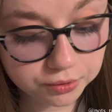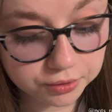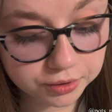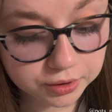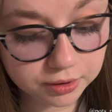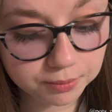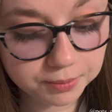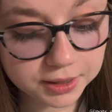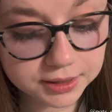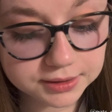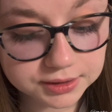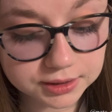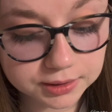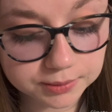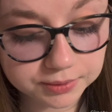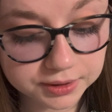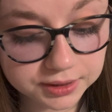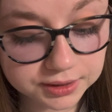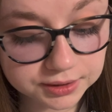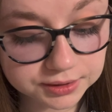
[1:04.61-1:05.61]
ordered my
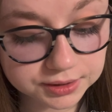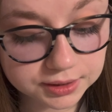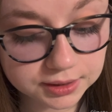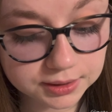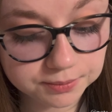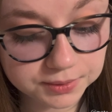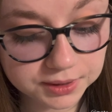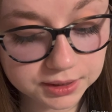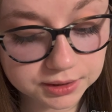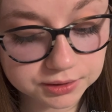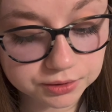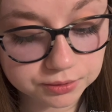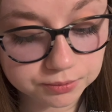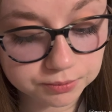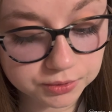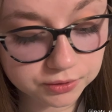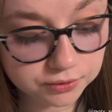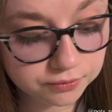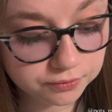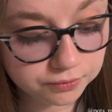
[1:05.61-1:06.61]
siblings and me to
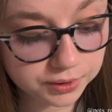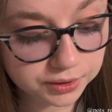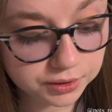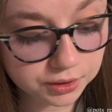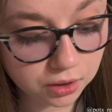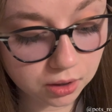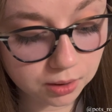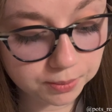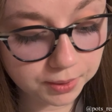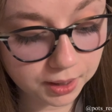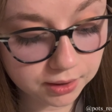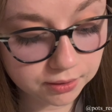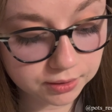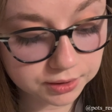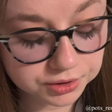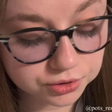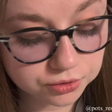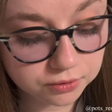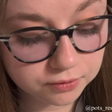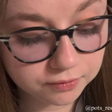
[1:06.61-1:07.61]
move with our
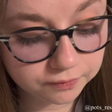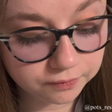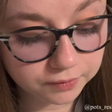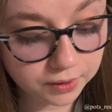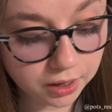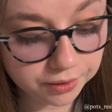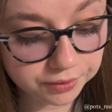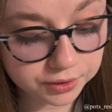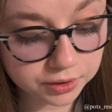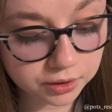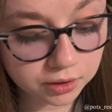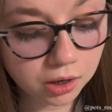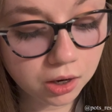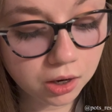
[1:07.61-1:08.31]
biological father